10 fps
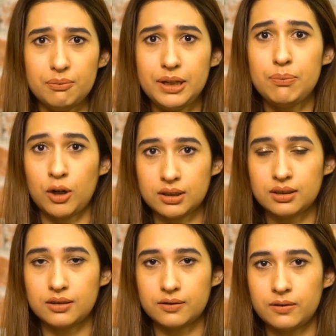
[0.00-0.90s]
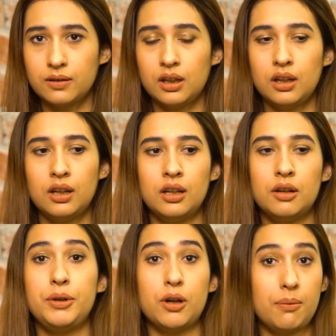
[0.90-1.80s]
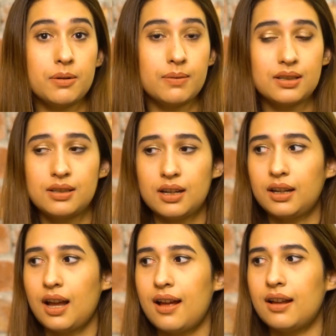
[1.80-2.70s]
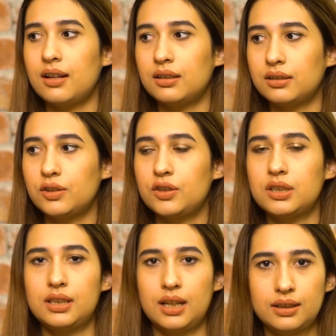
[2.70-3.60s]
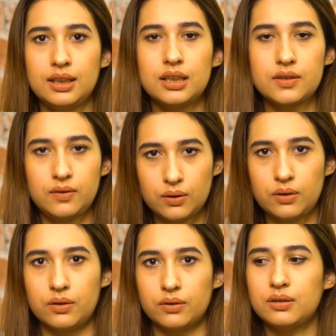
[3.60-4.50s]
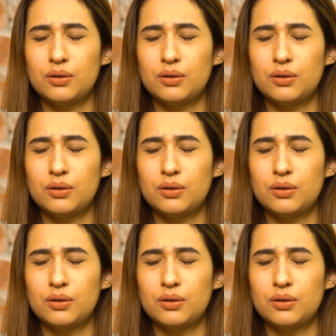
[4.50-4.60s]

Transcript: be positive be optimistic and just let things flow.